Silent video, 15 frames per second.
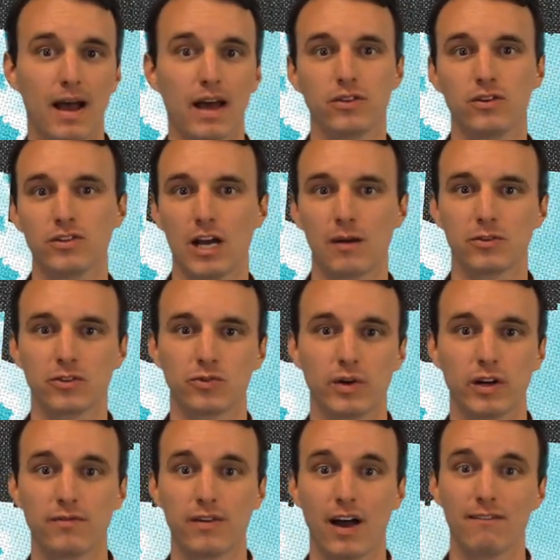Matthew chapter
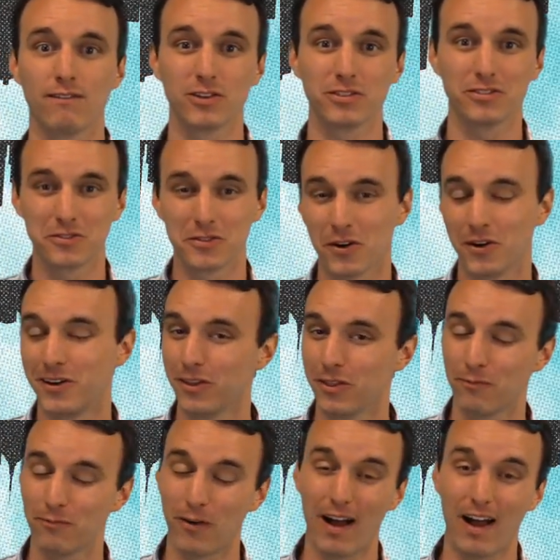25, verses
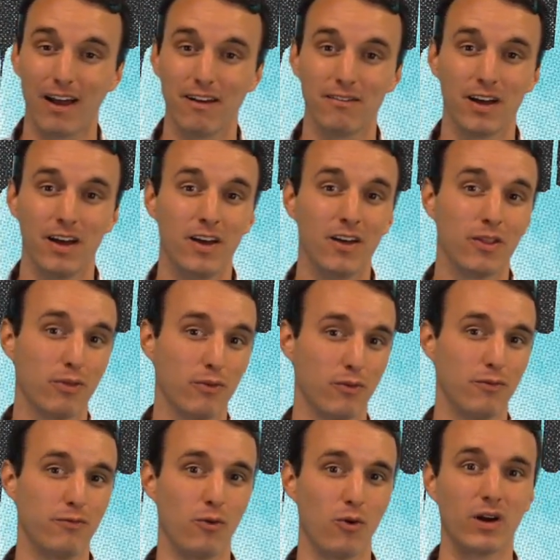35 through
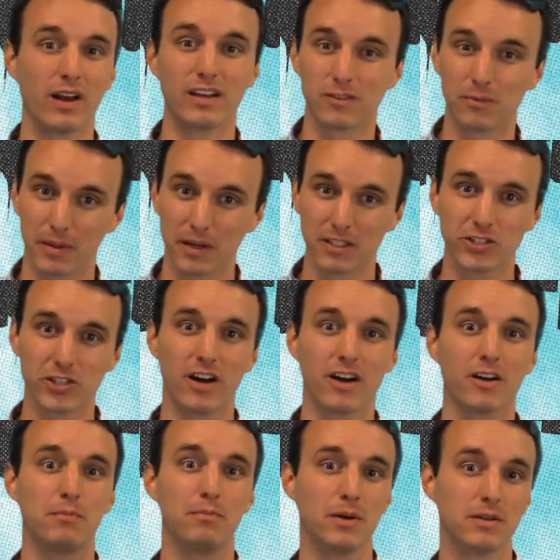40. It's a big
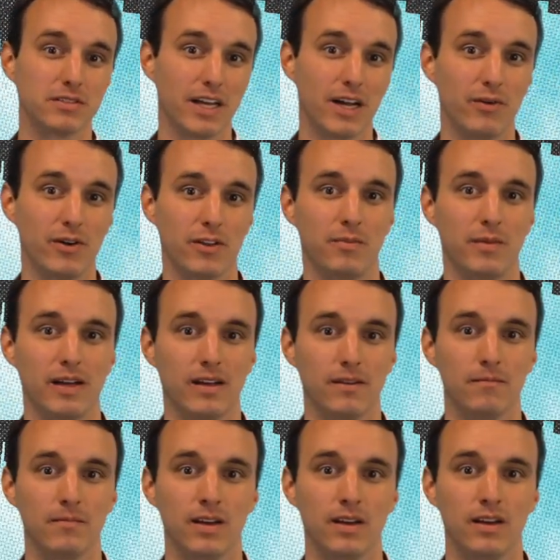chunk, but stay with me.
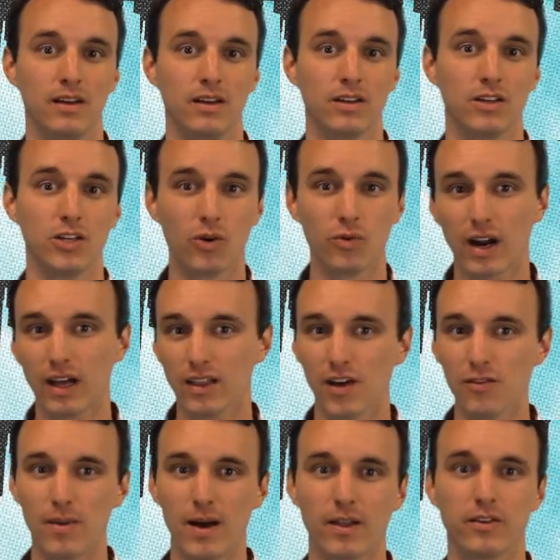You know what I
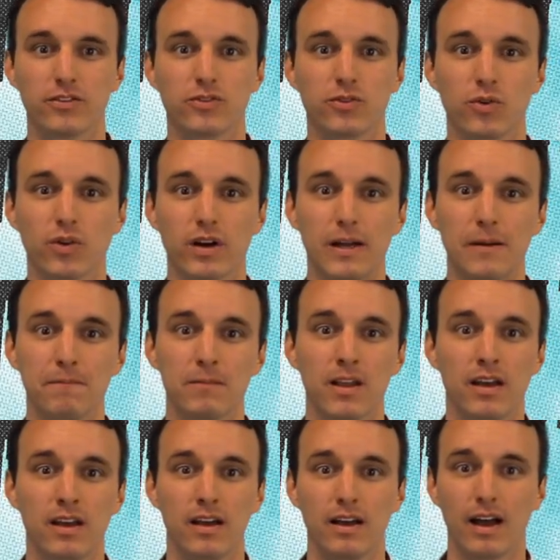love about this story?
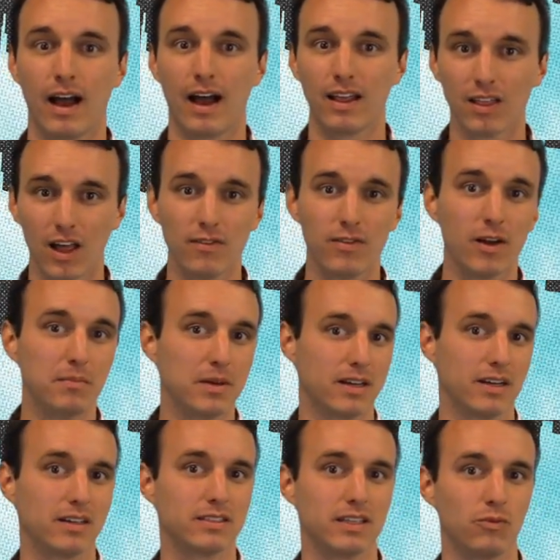I love it
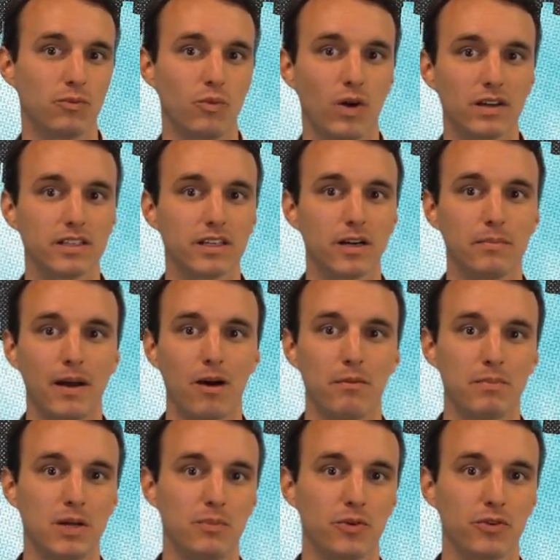because it wasn't
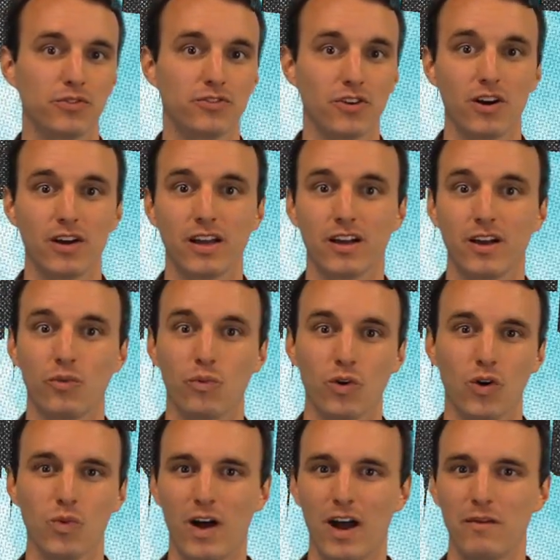about people starting a
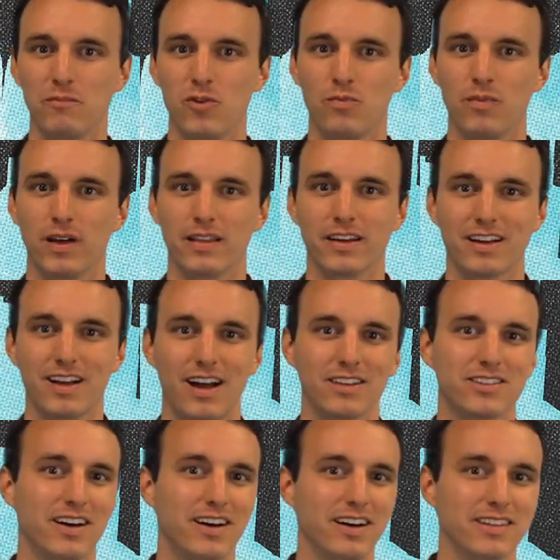worldwide movement that got
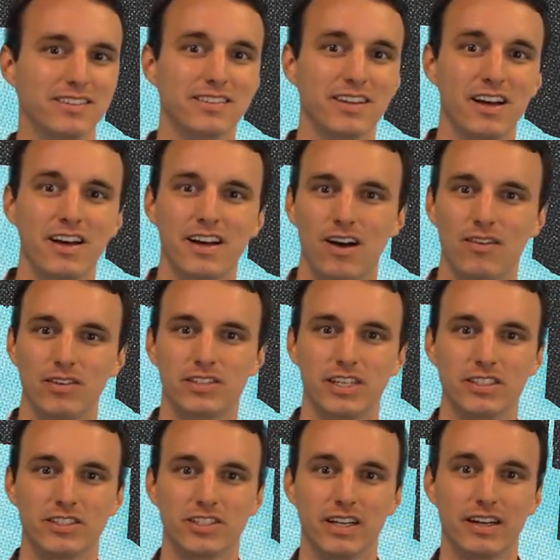tons of
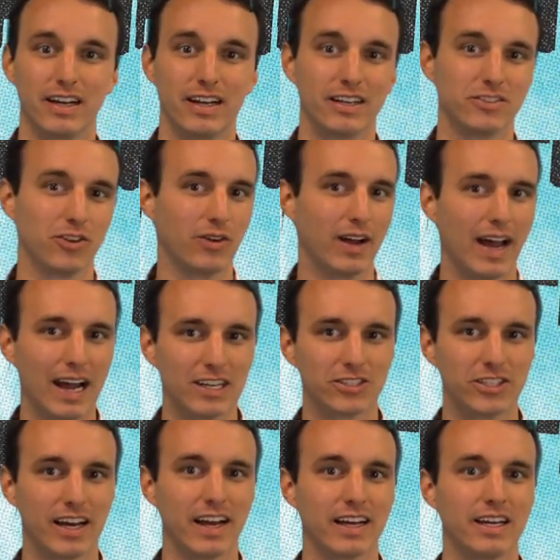attention and its own
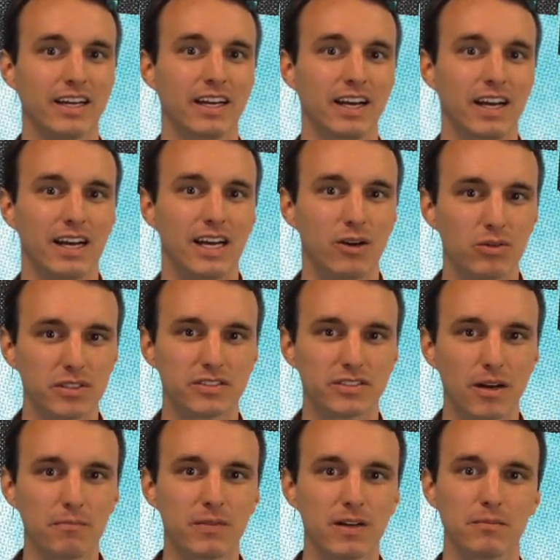hashtag. It was
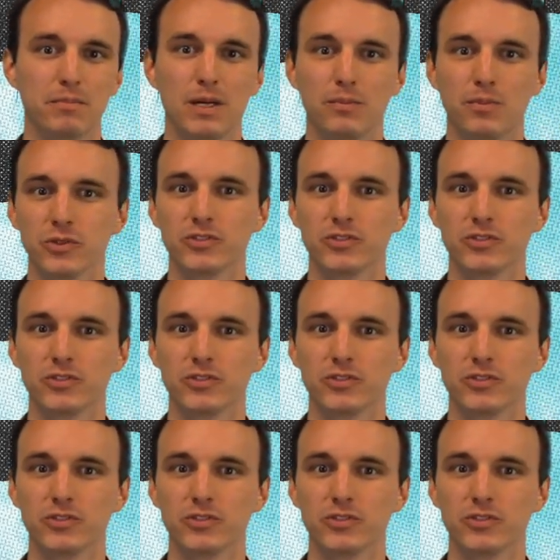something people